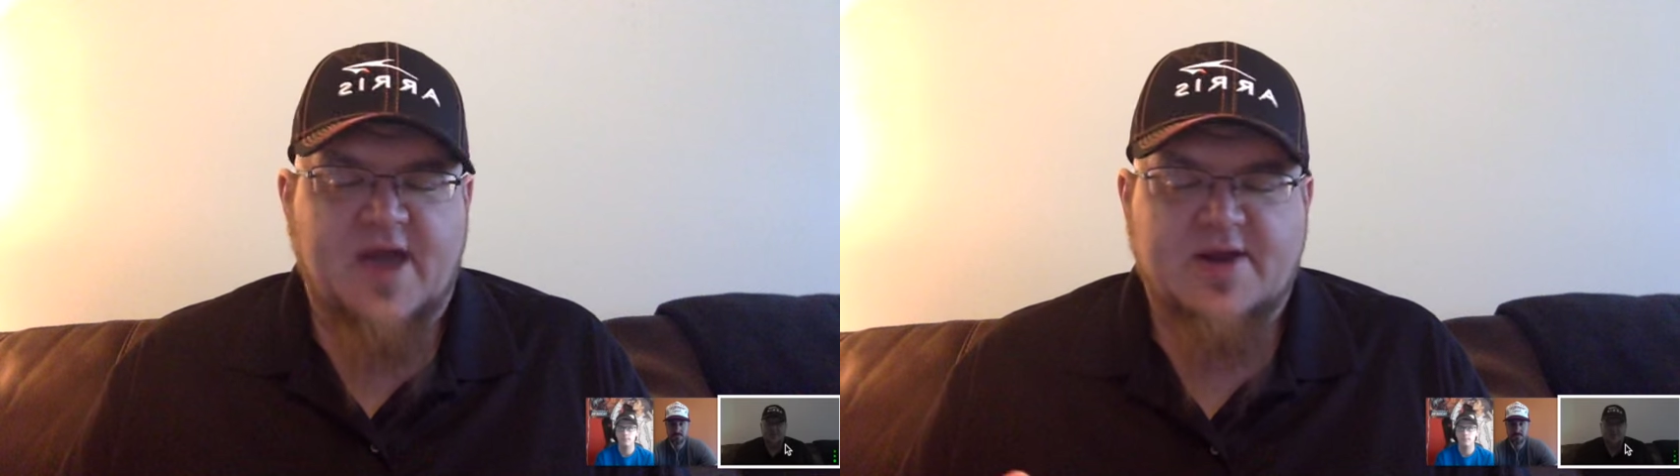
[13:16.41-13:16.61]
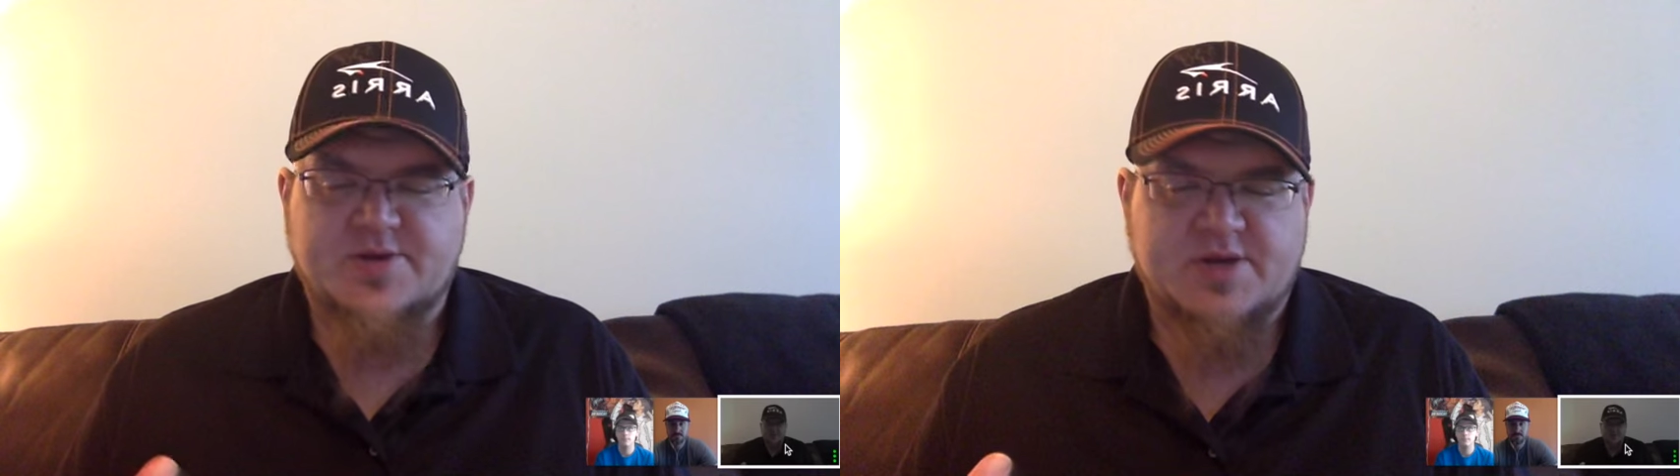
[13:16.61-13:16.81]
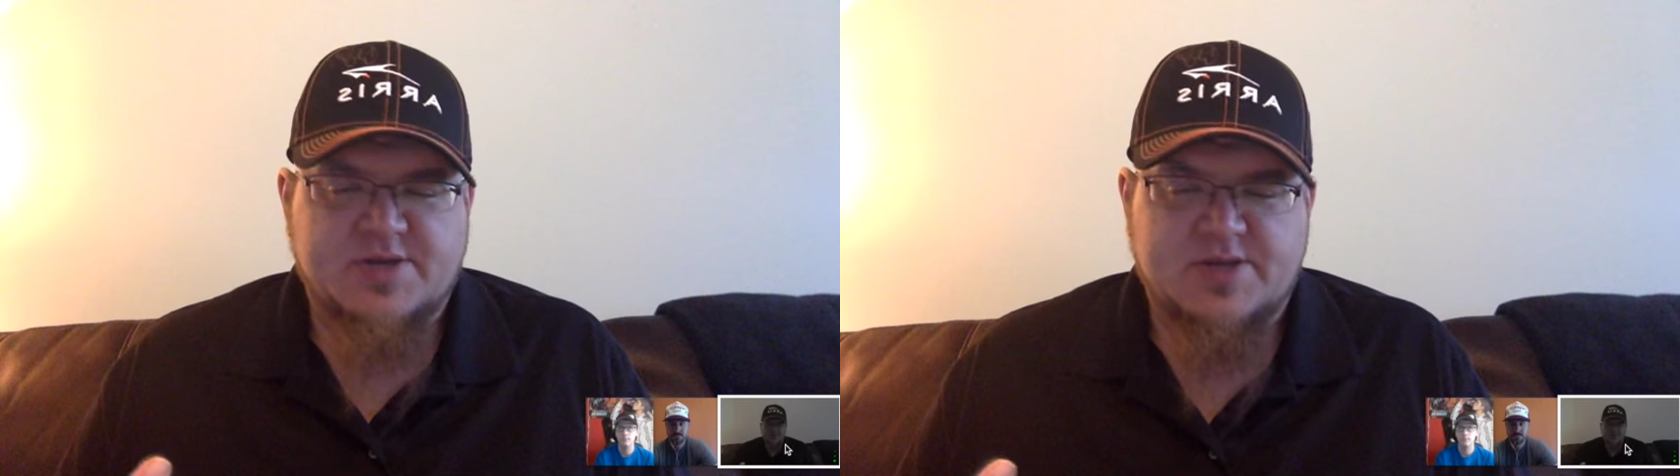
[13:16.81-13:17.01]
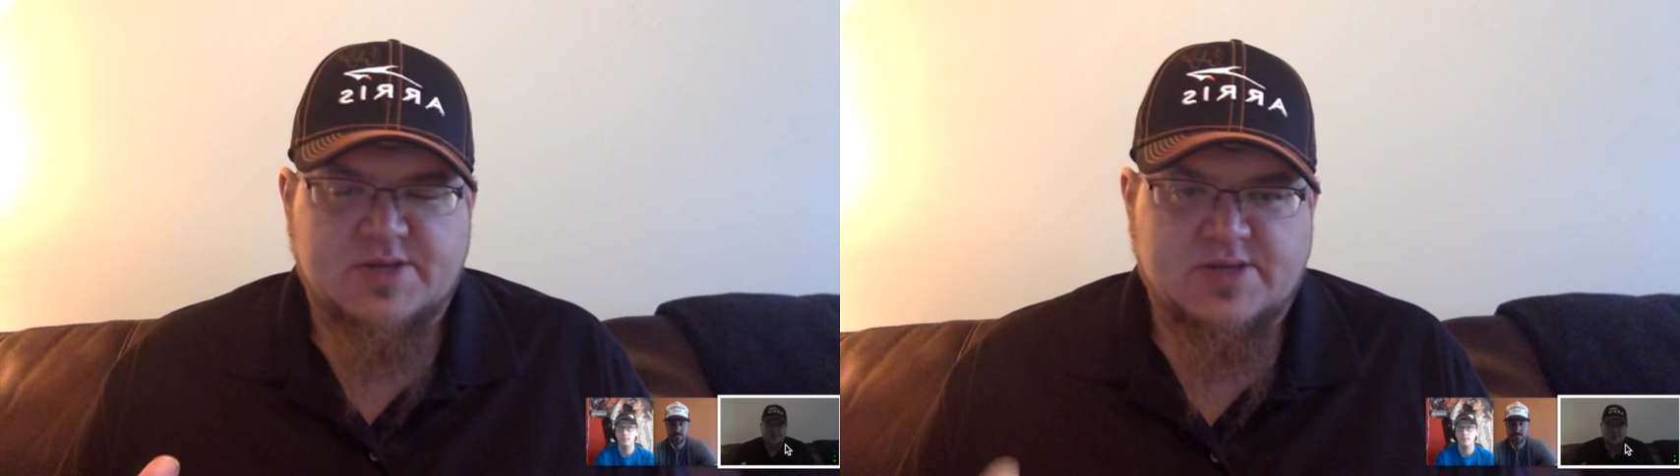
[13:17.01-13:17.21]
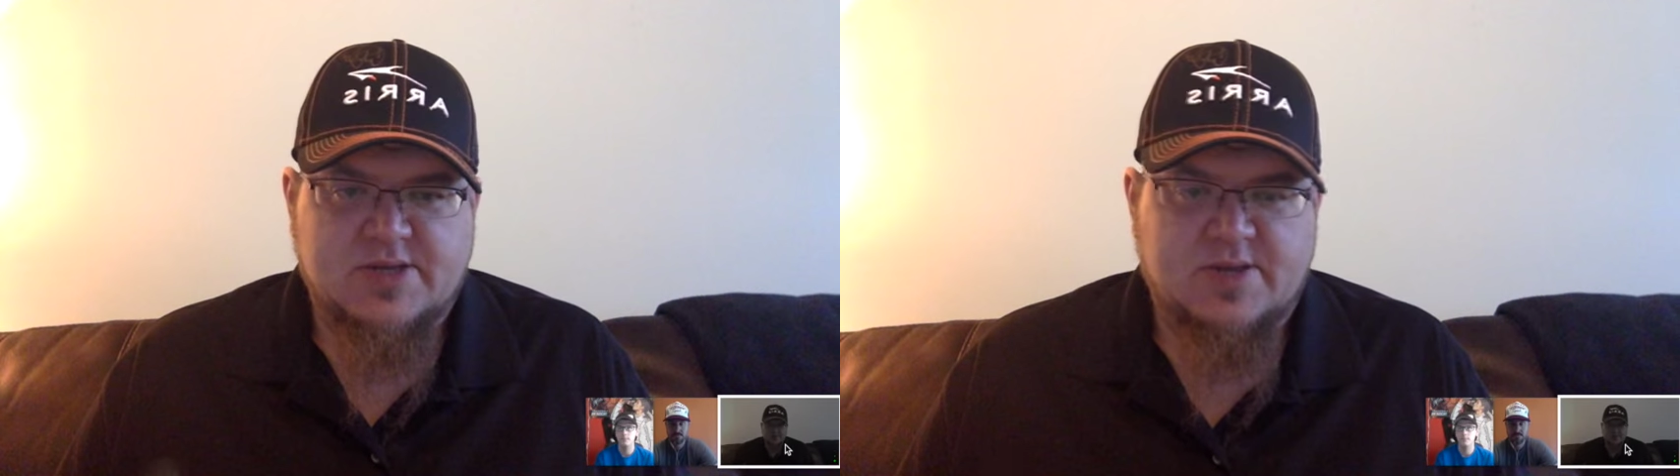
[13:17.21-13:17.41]
kind of
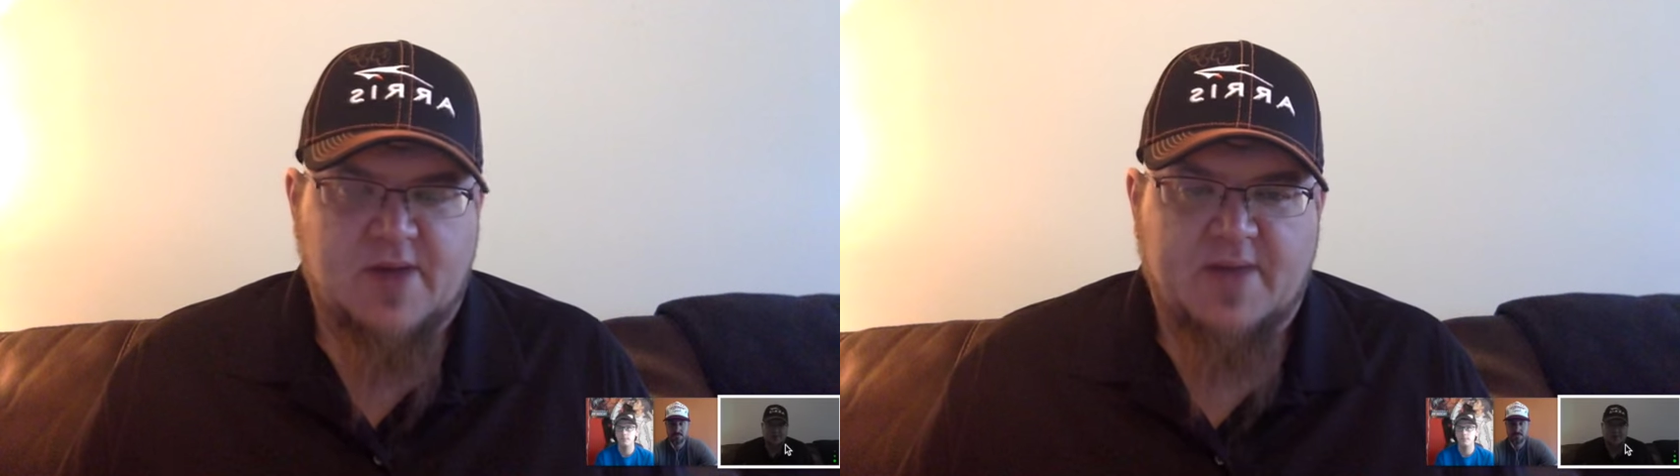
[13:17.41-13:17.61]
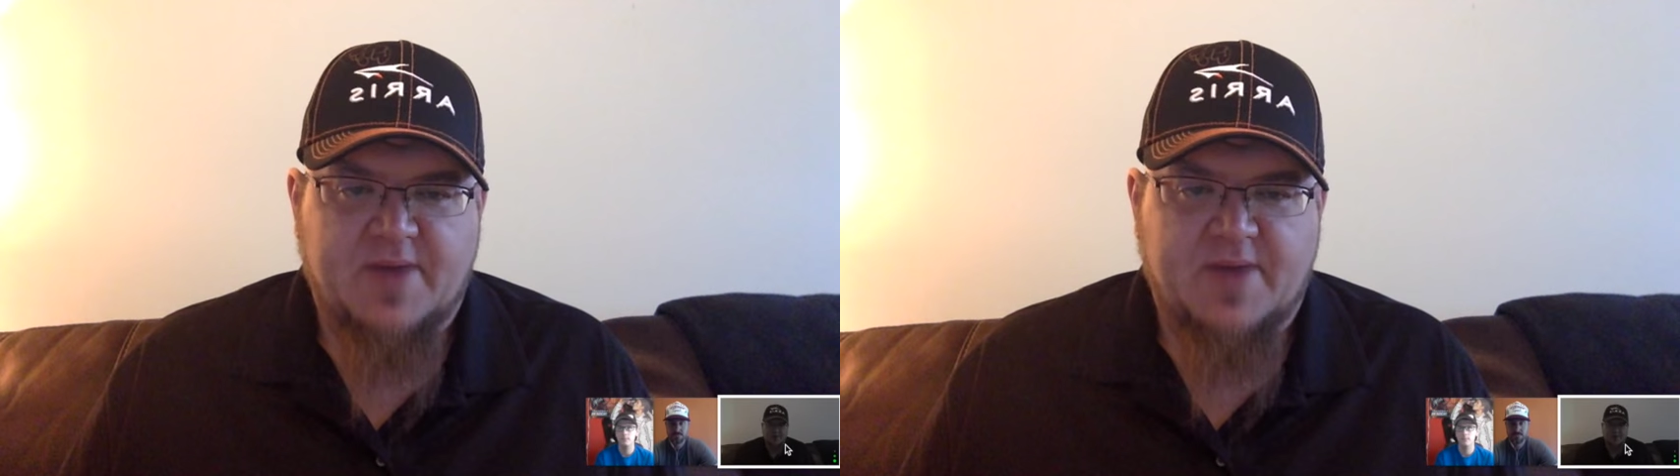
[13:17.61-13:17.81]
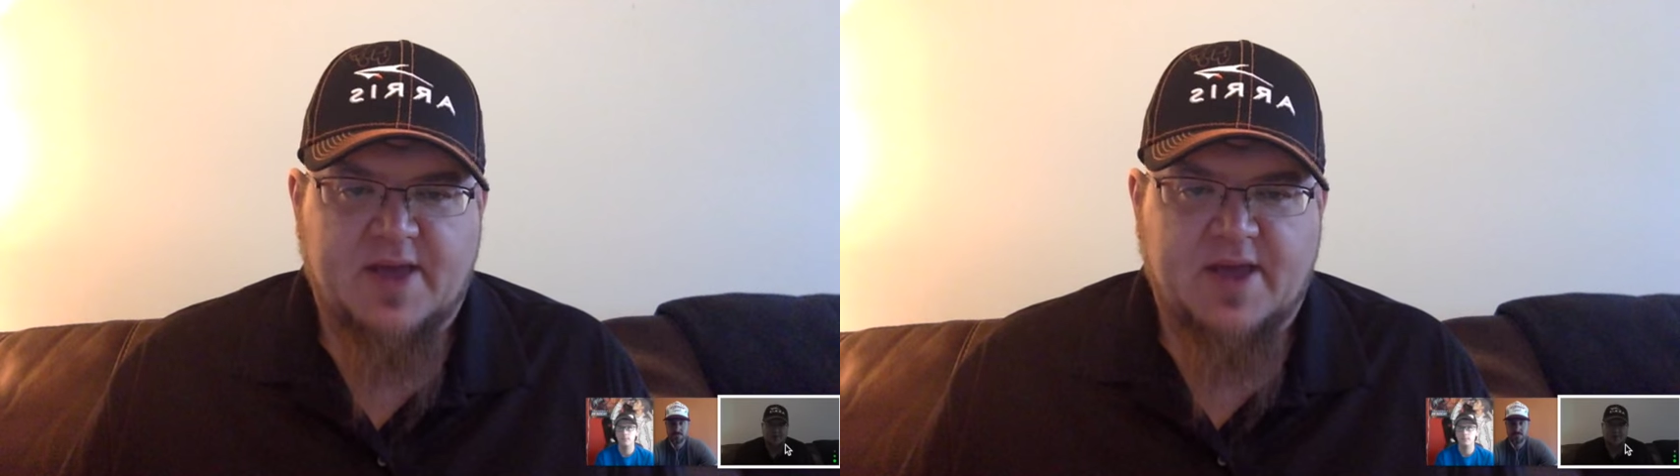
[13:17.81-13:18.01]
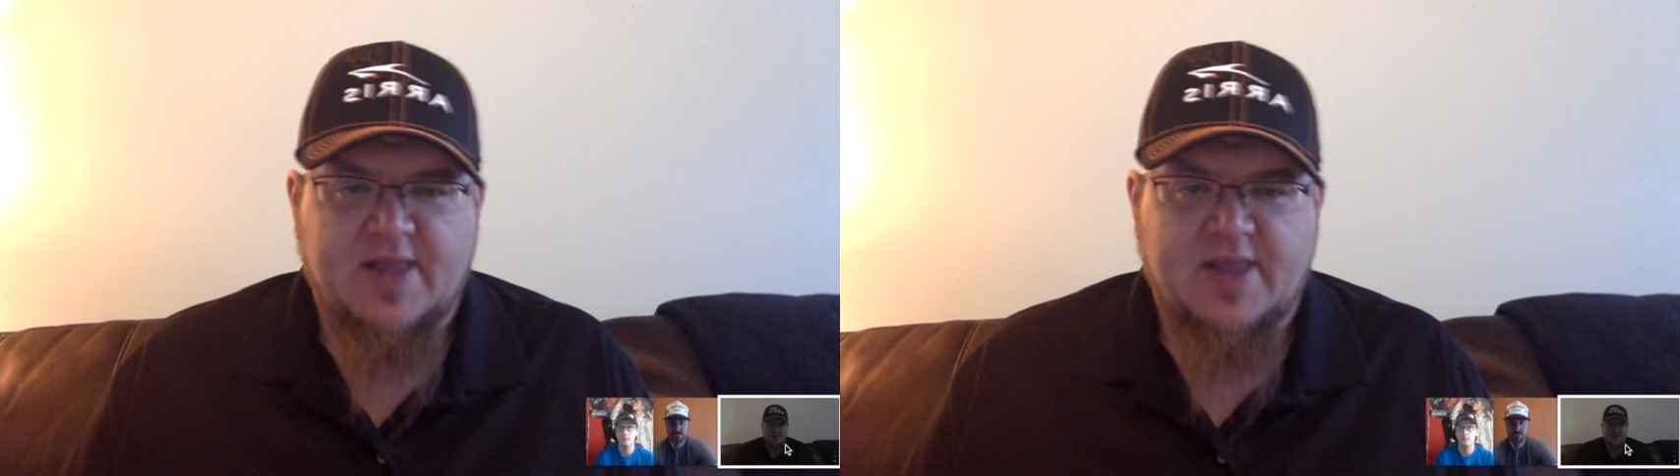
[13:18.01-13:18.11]
transitions into my pick,